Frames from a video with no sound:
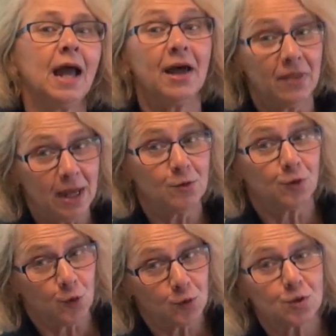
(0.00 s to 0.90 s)
and they,
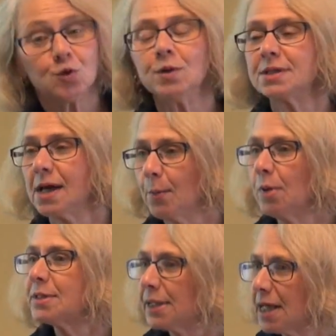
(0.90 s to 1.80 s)
those two
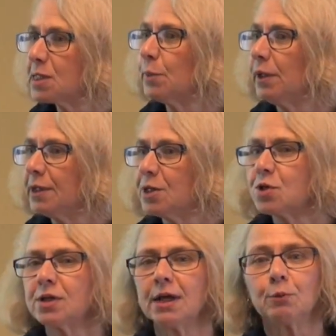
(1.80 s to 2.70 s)
examples, Glassable and
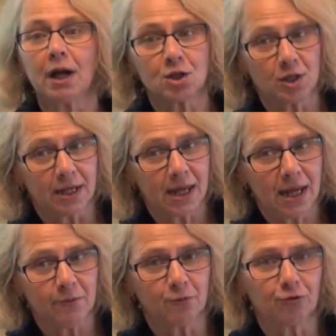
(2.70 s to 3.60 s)
Yesterday, were actually
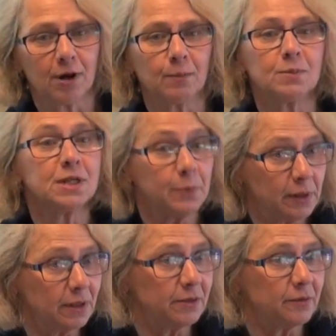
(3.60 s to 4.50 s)
came from
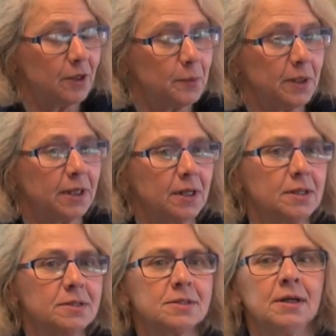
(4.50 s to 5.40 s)
typically developing
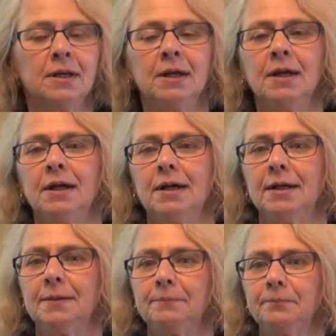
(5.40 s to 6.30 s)
kids.
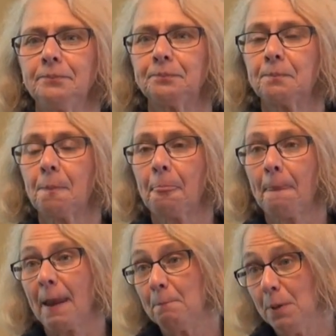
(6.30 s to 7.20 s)
Um,
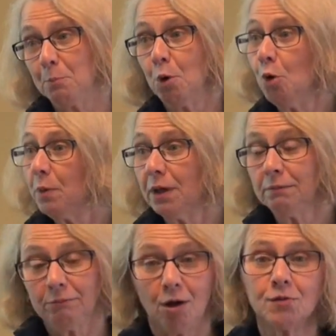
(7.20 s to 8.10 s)
but
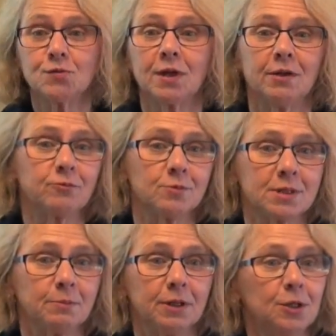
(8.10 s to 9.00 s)
POMA also came from
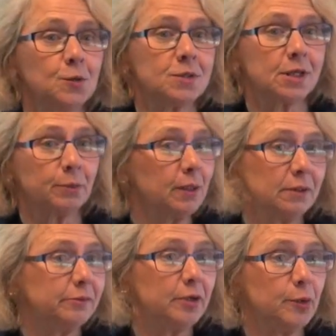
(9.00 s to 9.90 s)
somebody who was typically
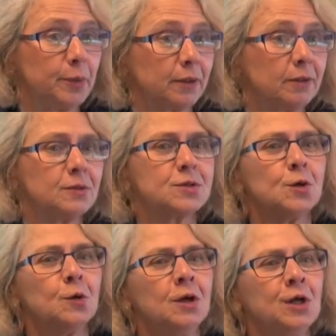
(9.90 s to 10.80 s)
developing.
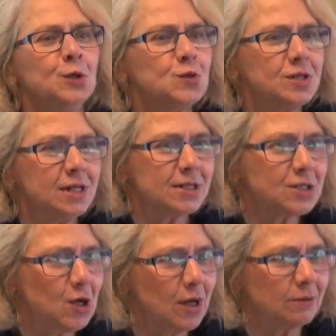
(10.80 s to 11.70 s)
So you see,
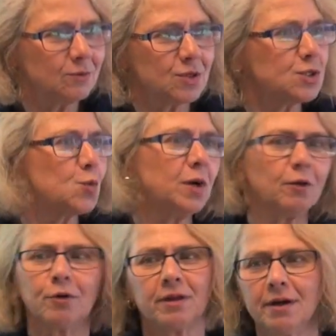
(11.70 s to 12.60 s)
it's not just one
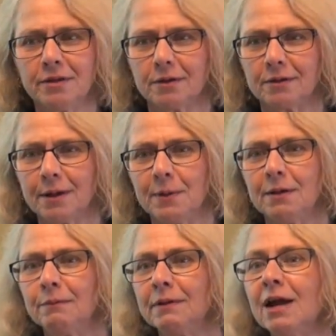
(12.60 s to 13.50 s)
or the other. I
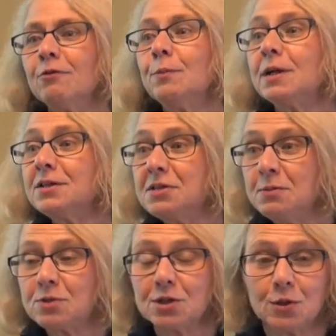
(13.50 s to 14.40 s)
mean, everybody
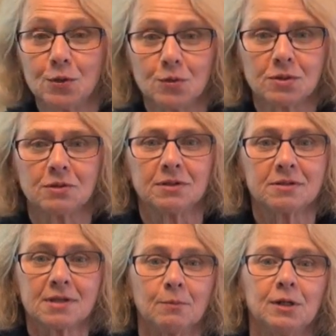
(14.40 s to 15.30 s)
seems to use
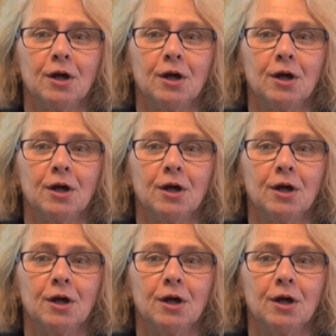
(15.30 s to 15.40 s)
some